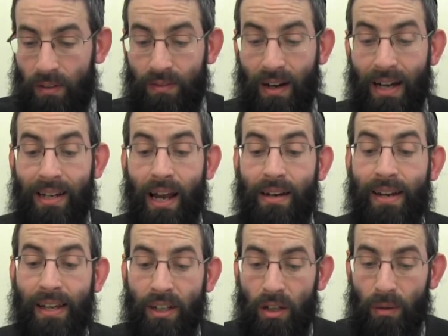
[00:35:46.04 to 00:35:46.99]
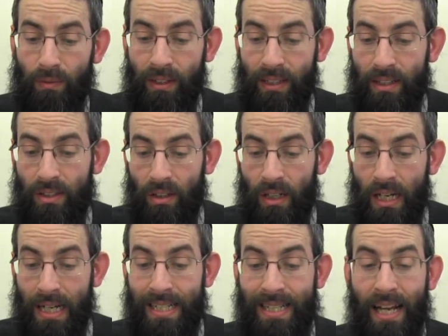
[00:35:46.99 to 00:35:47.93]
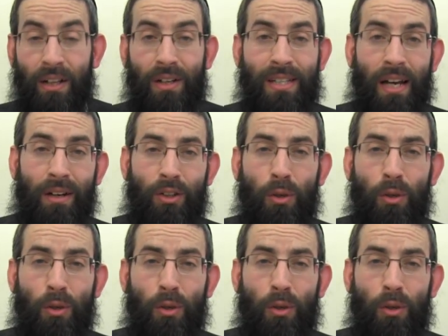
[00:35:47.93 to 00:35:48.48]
V'anan neikov v'nigzer. Gzera,